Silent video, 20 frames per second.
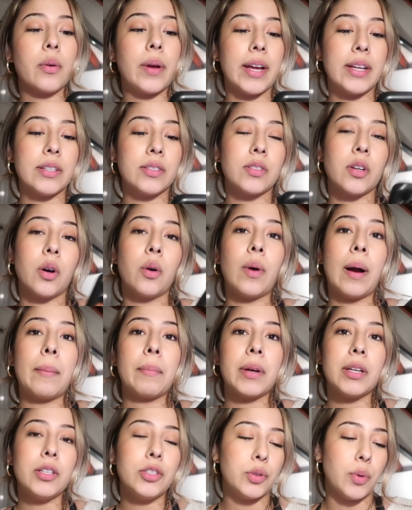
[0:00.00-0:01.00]
Okay, so
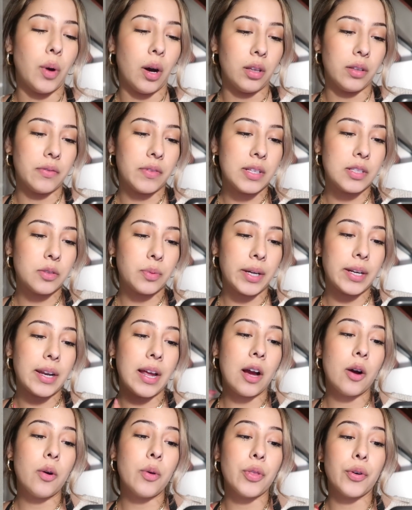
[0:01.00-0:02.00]
I'm gonna do all of these right
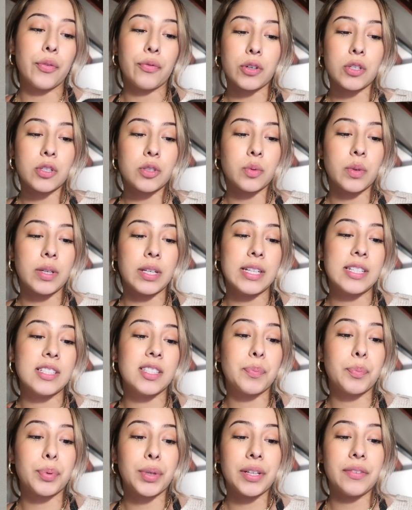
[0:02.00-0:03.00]
now. The first one
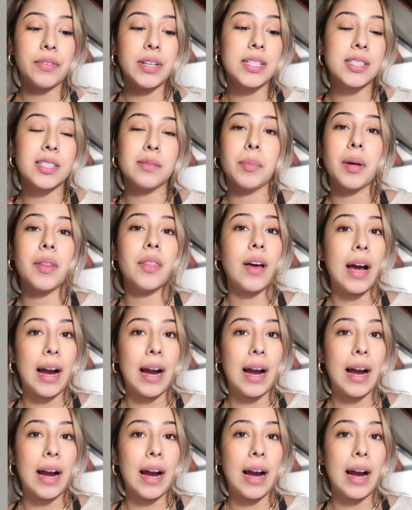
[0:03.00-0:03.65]
is previous month